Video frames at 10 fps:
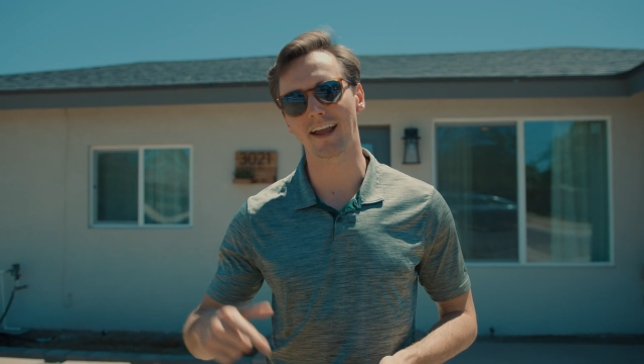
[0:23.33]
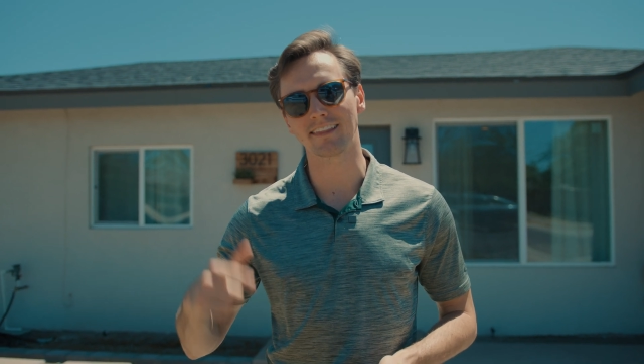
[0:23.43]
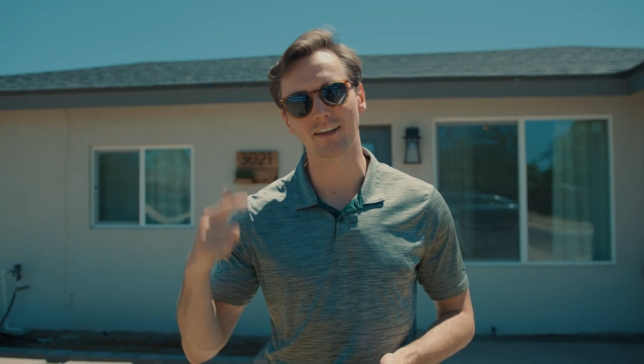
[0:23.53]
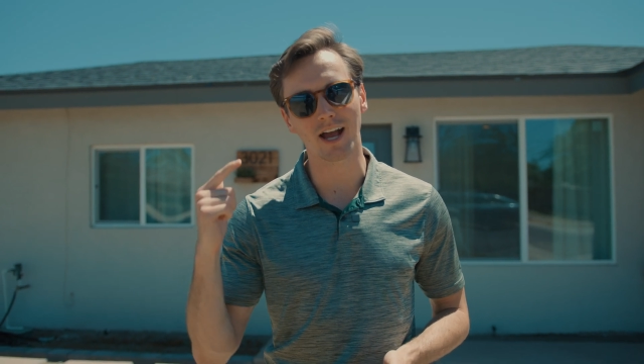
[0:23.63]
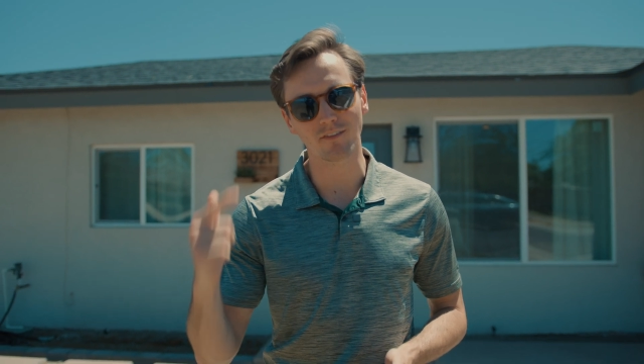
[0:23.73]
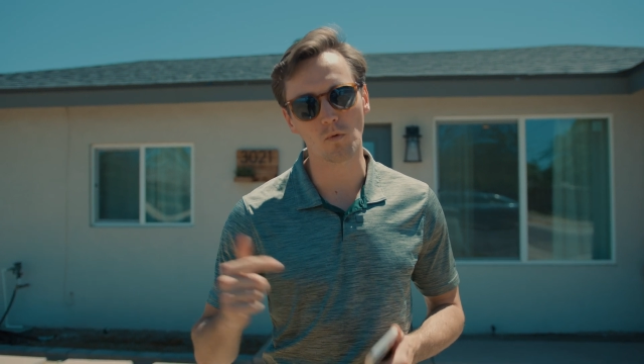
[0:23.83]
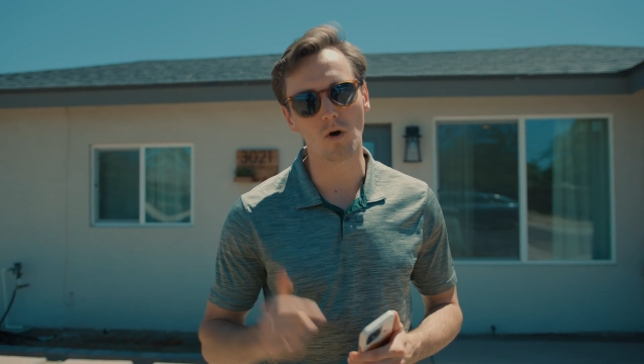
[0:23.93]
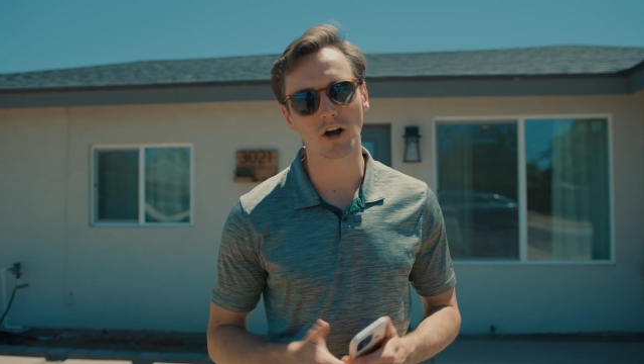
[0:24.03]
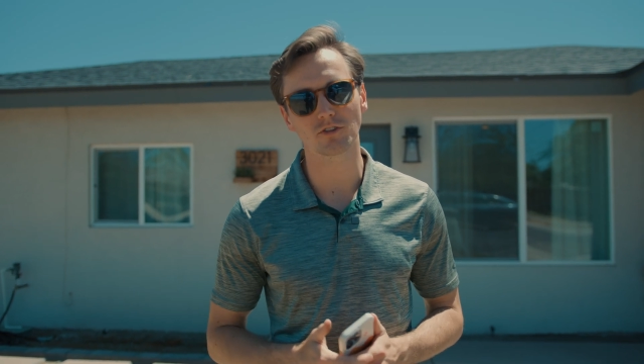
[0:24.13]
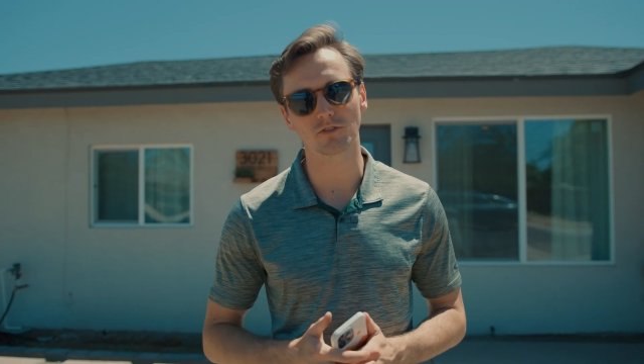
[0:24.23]
and that you have a
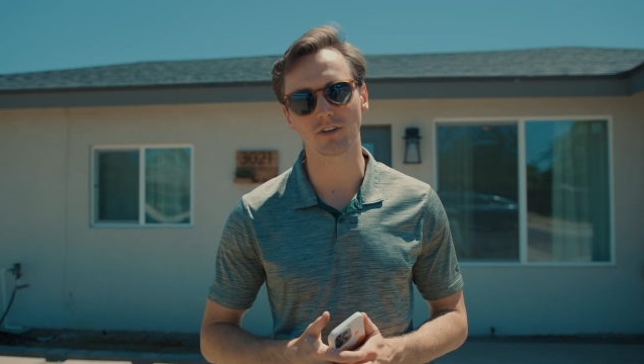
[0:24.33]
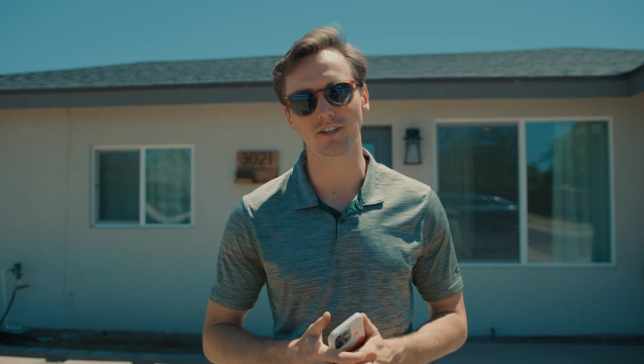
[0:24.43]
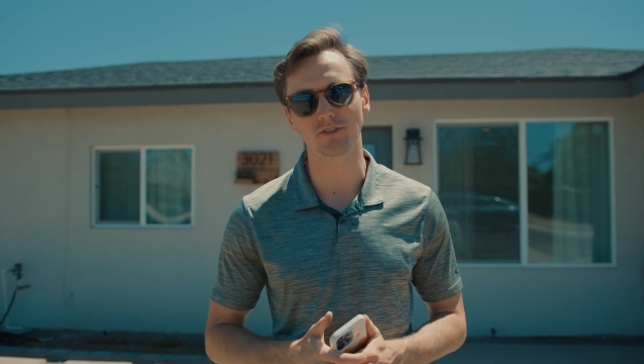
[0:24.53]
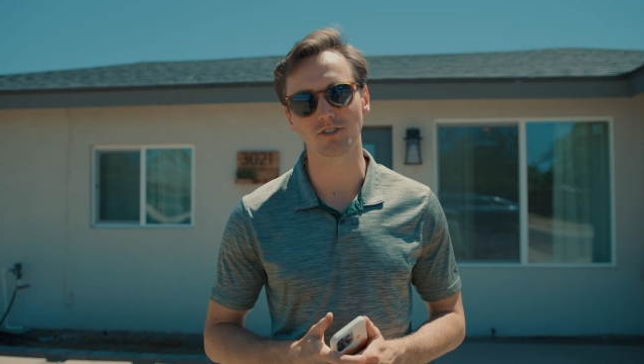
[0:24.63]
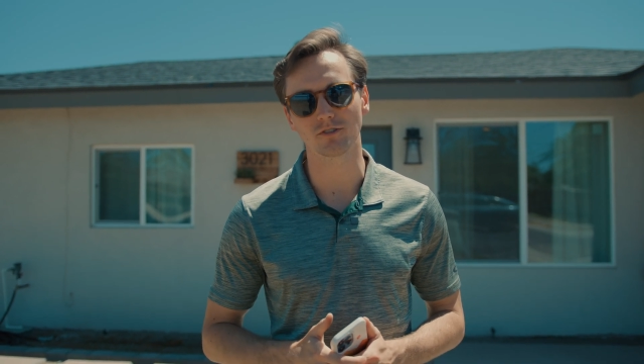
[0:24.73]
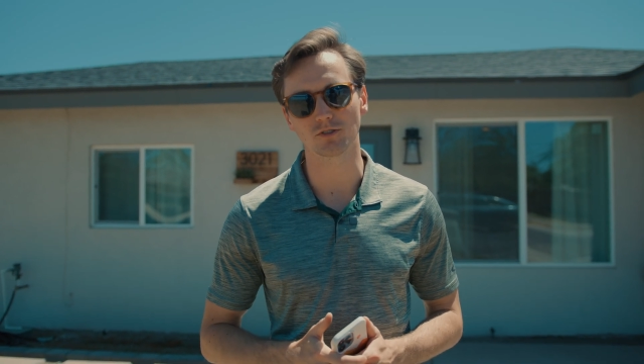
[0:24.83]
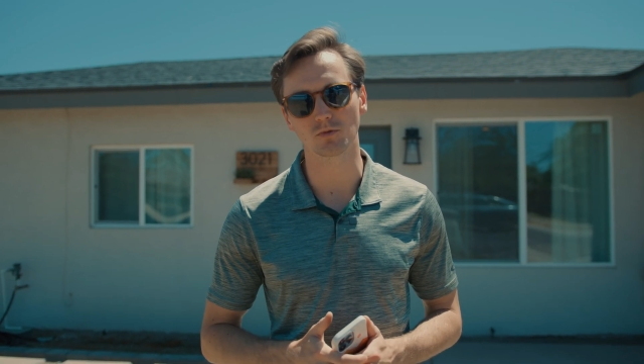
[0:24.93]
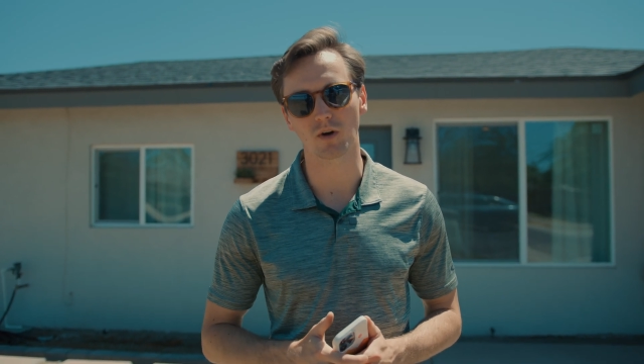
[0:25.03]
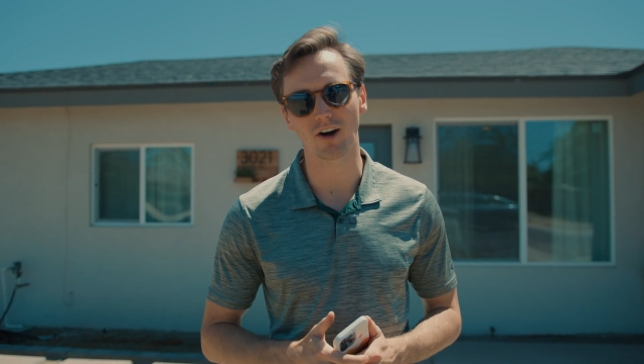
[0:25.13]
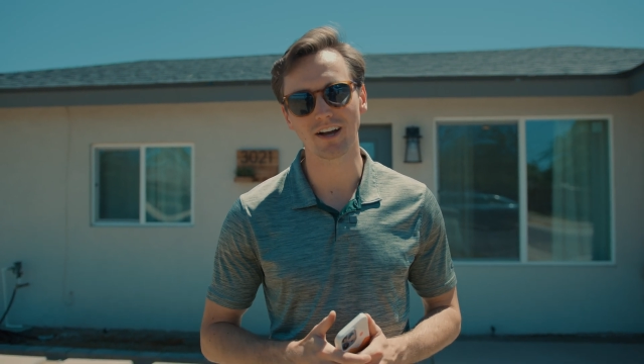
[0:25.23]
walkthrough video too as
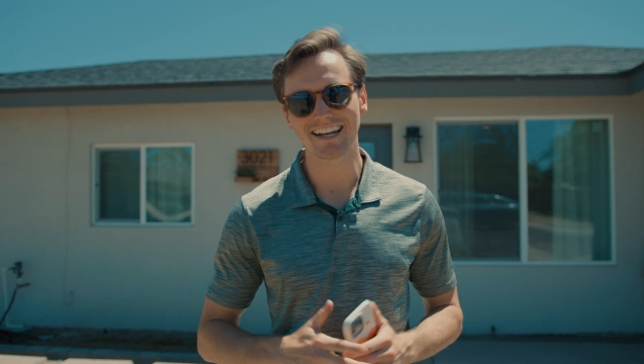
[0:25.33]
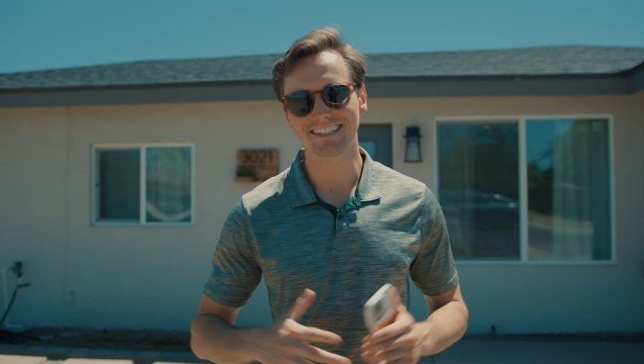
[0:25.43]
well